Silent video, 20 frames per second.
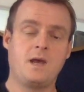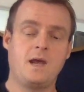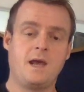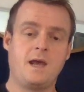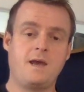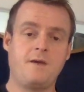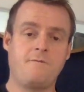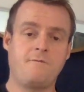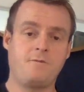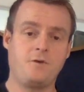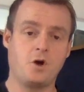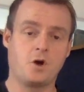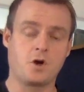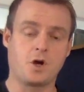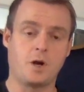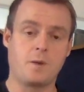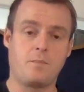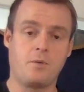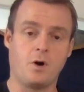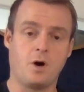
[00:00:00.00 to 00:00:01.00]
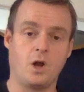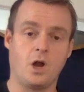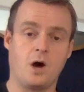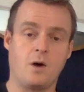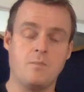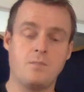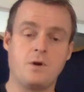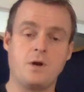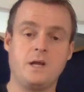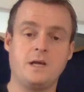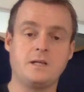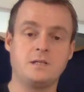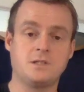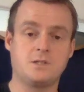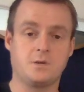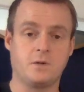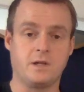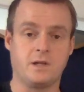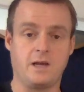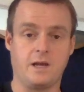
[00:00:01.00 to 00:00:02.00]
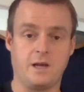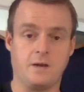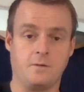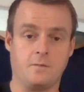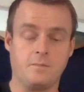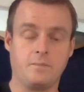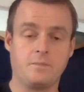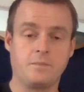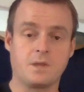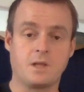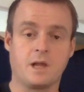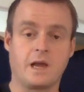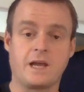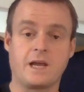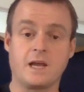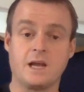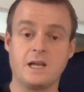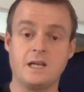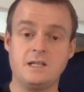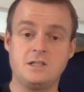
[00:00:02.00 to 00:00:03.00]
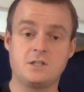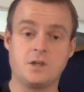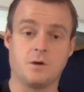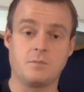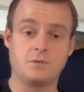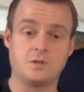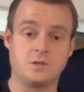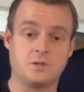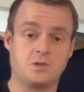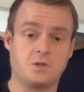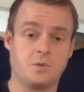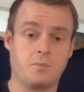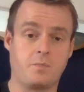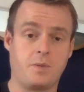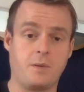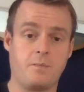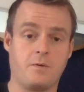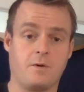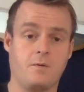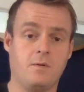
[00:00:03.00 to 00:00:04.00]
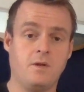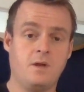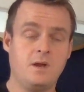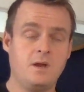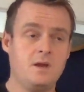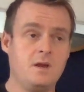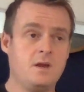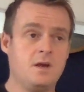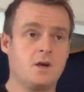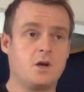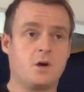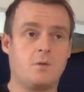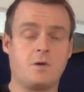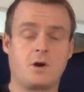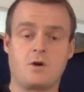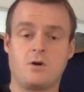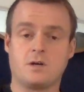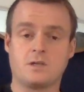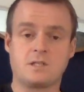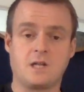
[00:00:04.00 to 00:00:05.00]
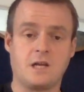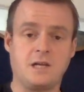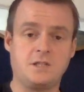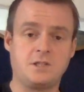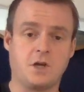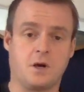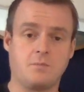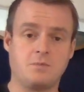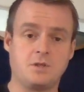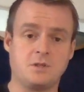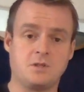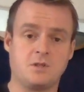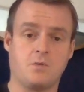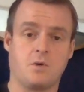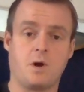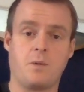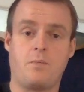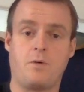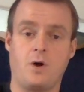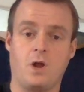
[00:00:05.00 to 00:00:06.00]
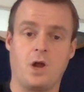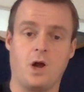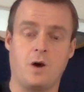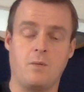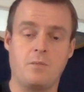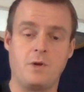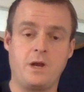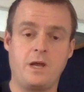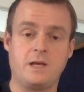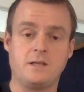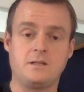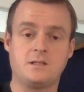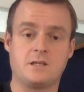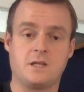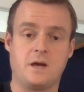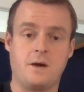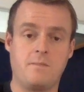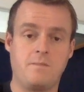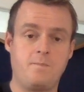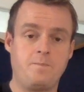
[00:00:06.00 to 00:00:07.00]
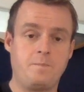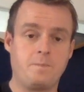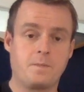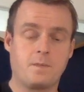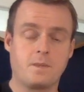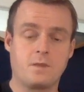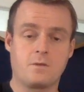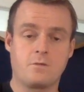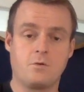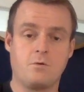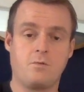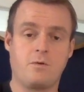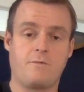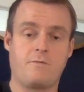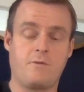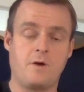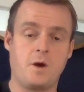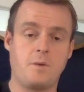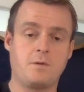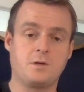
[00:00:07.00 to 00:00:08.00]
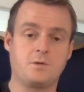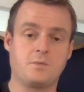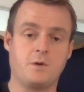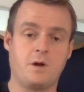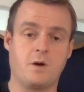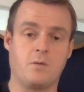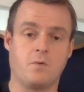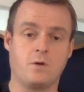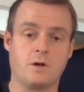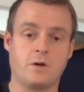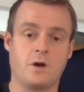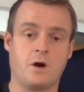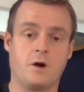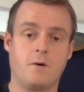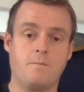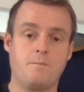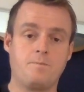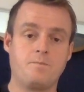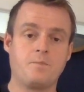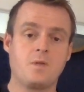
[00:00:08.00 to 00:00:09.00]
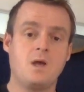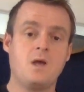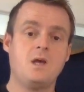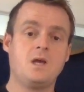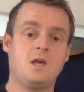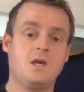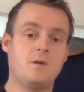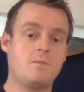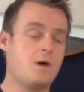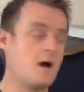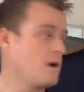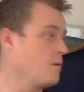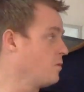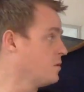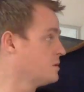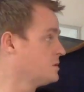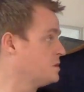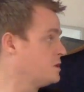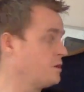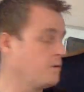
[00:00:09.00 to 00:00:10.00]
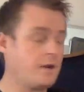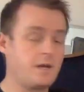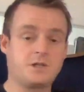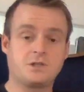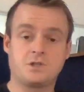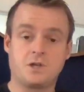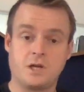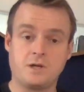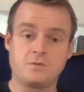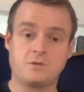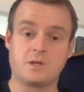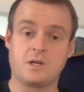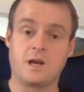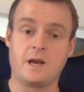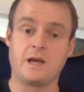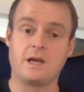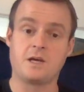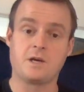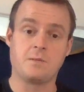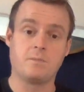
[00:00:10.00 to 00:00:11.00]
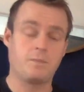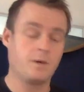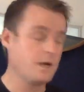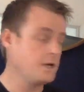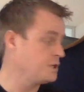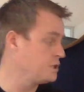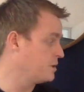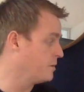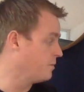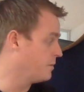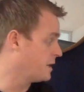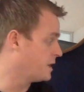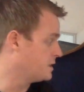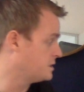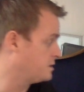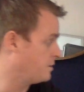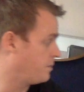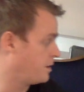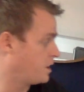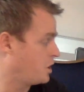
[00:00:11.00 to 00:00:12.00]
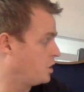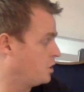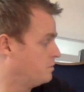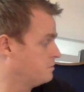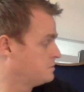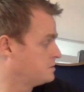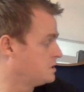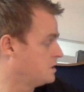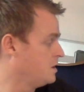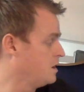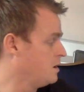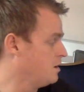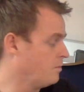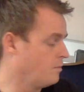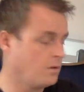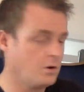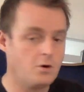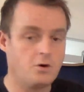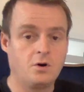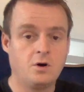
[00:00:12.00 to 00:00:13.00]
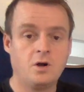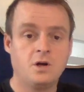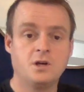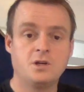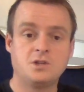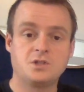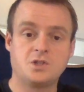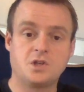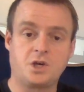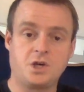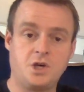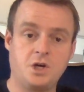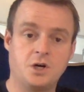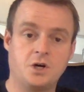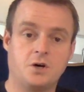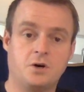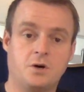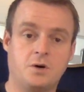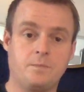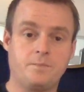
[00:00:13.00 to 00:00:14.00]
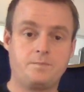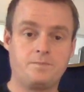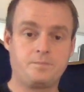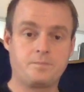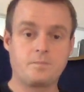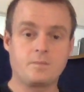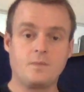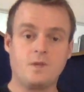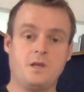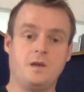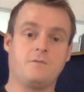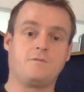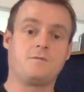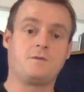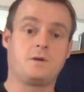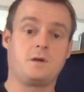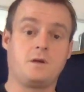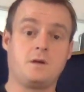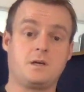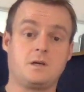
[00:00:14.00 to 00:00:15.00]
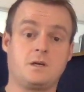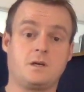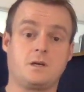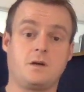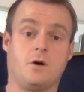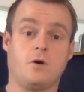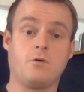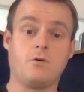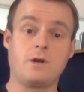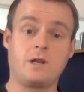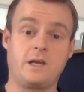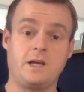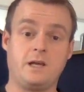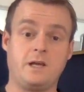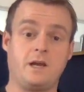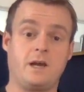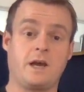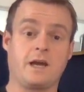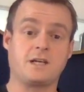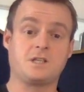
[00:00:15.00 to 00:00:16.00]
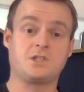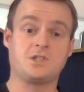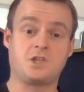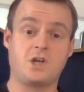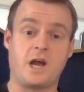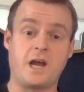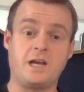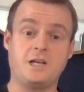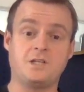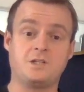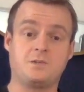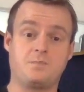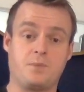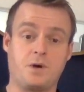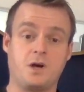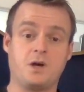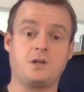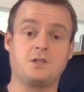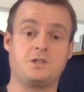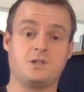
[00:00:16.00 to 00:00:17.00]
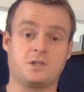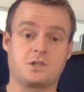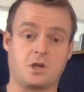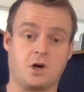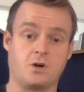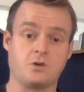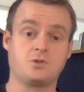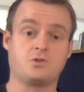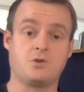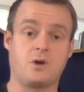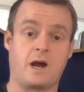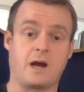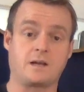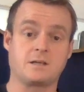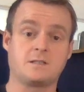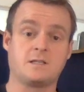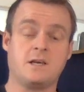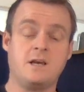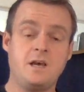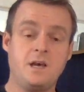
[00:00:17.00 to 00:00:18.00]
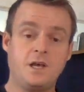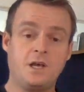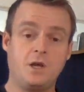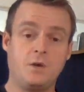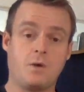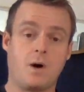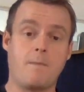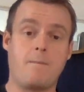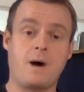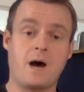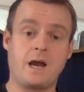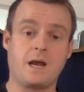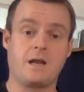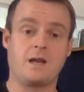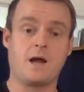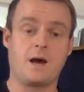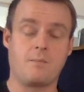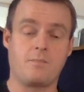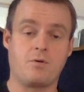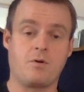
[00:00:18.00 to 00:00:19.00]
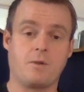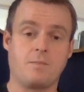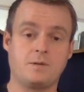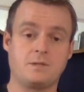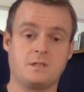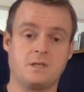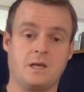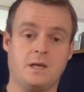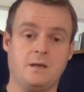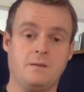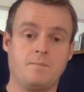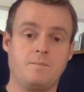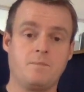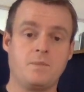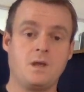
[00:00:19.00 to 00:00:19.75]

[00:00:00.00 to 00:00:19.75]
If you're going to put a lot of money into a deal, like a lease option, some people come across lease options and want to put a lot of money into them through refurbishment and whatnot, you might want to do an exchange with delayed completion because it becomes more secure. You've already exchanged purchase contracts. You are buying that property.